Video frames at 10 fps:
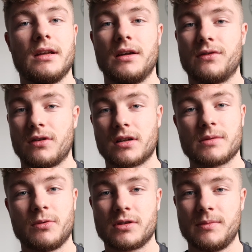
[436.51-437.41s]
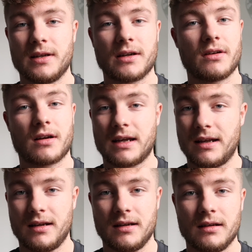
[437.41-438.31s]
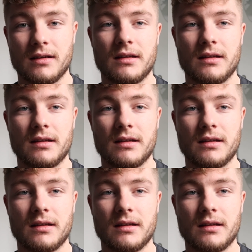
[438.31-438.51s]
if you're not supposed to be there, you're not getting in.